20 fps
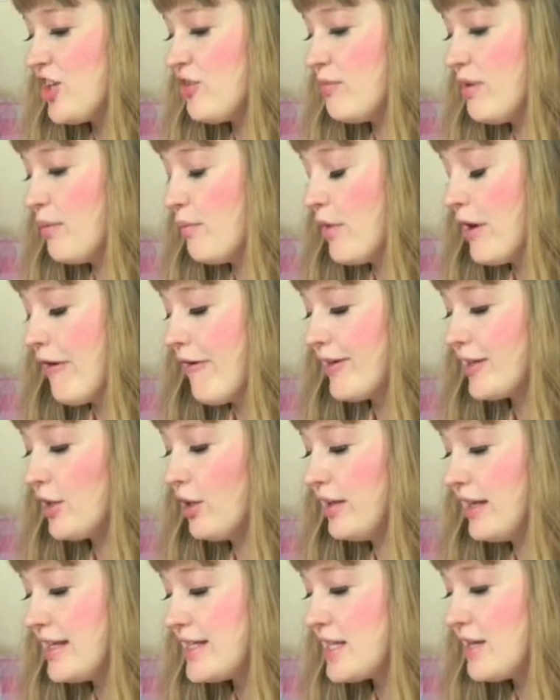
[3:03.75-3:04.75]
You've been wearing
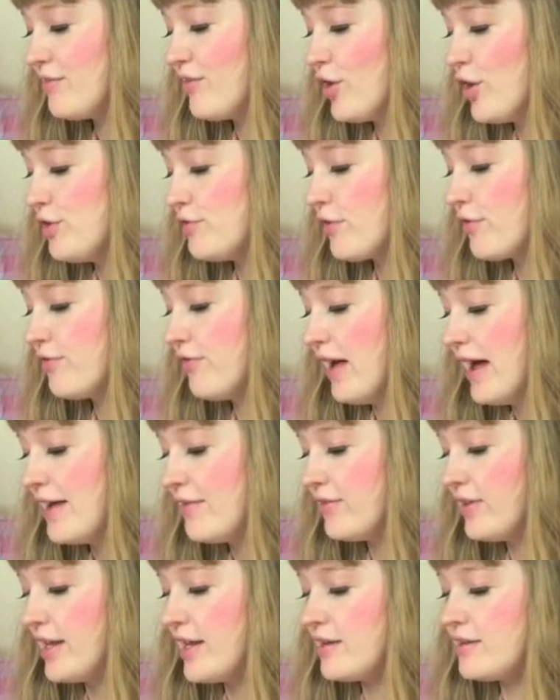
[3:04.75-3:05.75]
Lolita for over
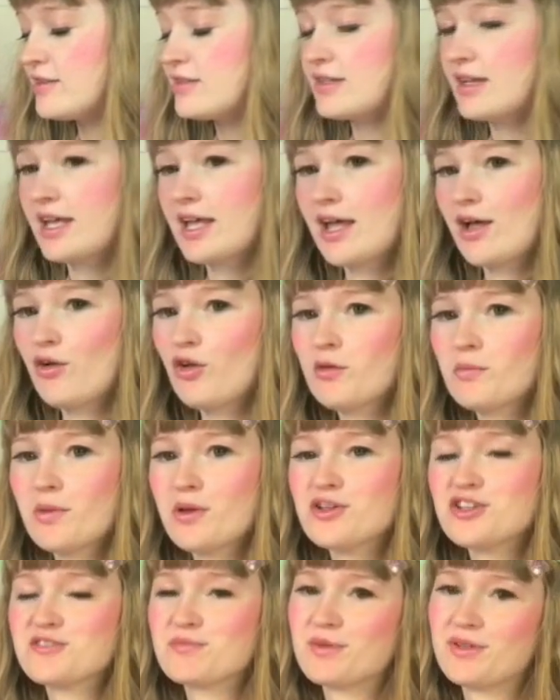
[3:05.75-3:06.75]
5 years.
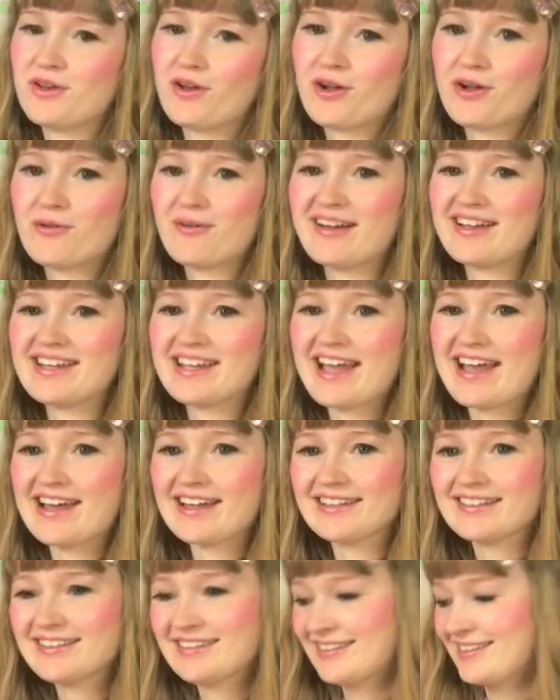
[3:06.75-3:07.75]
Almost, but not quite yet.
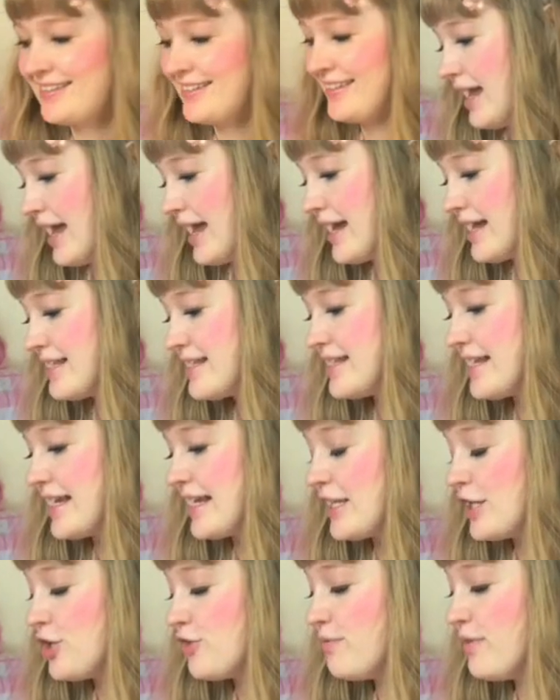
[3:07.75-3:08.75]

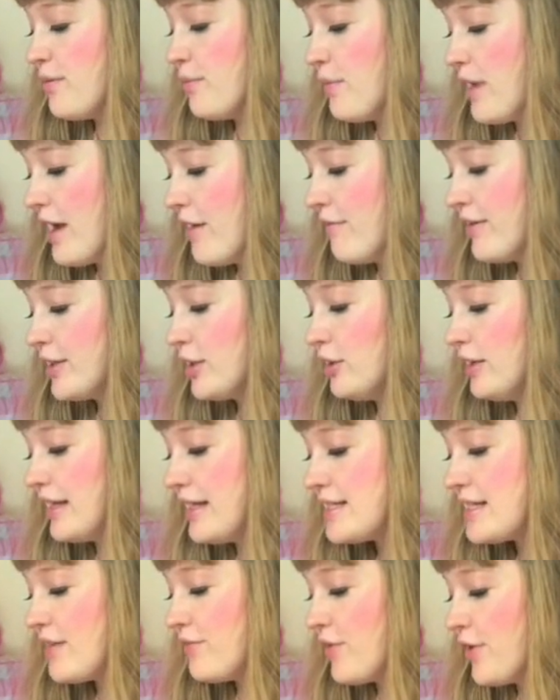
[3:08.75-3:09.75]
18. You've been wearing
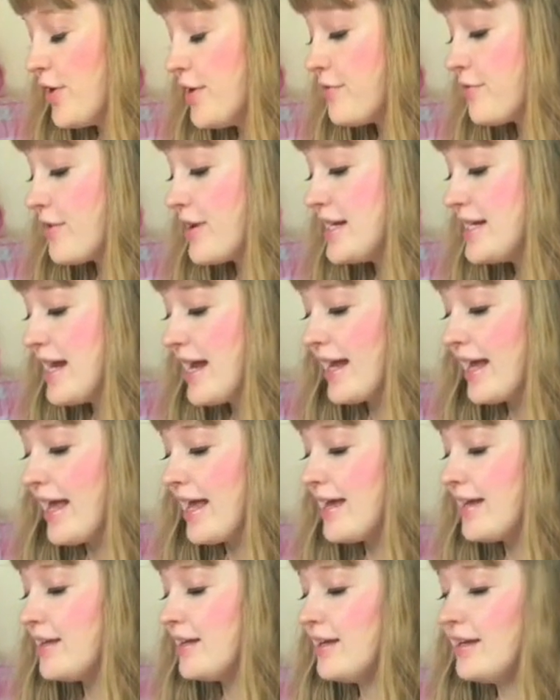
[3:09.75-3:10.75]
Lolita for over a
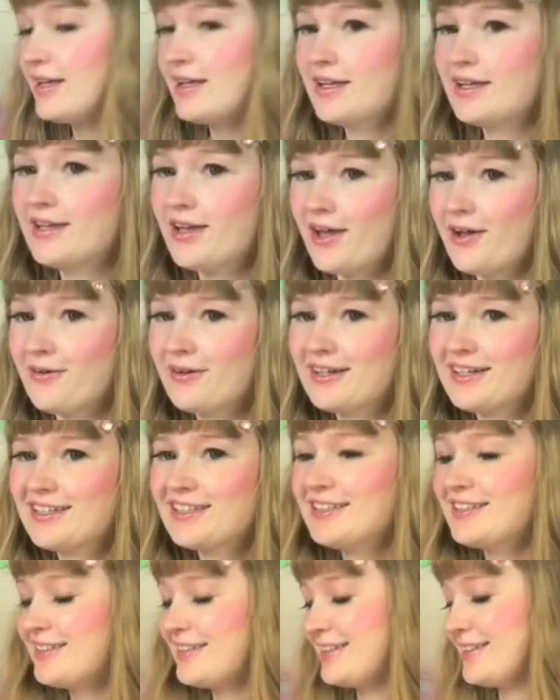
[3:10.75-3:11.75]
decade. No.
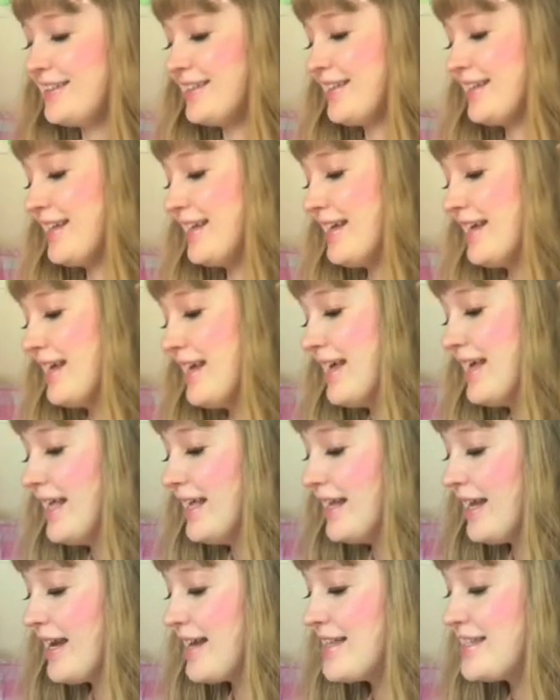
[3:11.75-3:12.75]

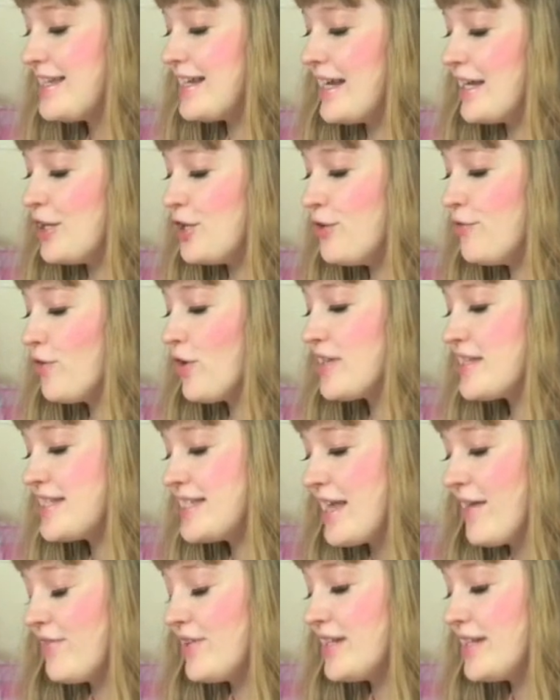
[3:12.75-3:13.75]
19. You've gone
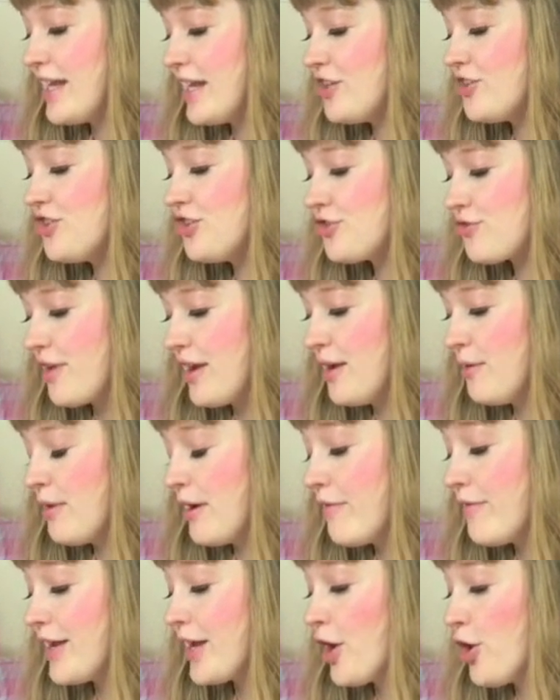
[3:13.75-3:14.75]
7 days straight
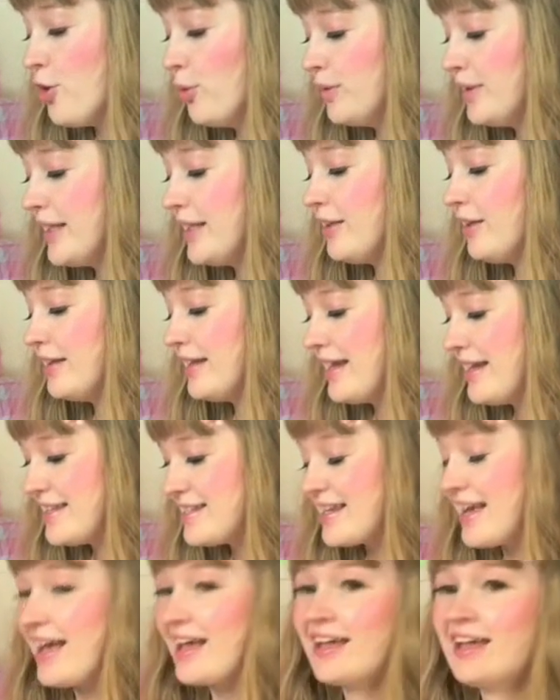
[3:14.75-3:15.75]
wearing only
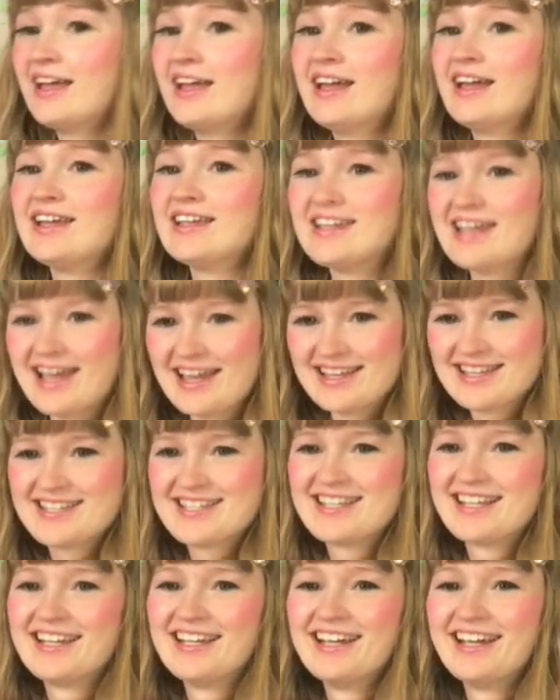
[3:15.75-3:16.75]
Lolita. Yes.